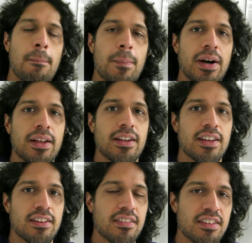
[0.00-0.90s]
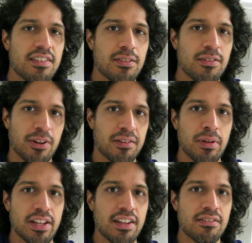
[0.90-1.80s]
But it wasn't
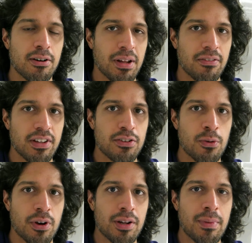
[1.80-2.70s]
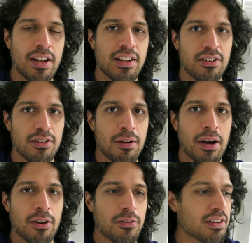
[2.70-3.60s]
bleeding, so I'm not really too worried about it. It'll come
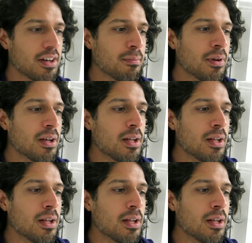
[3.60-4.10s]
out over time.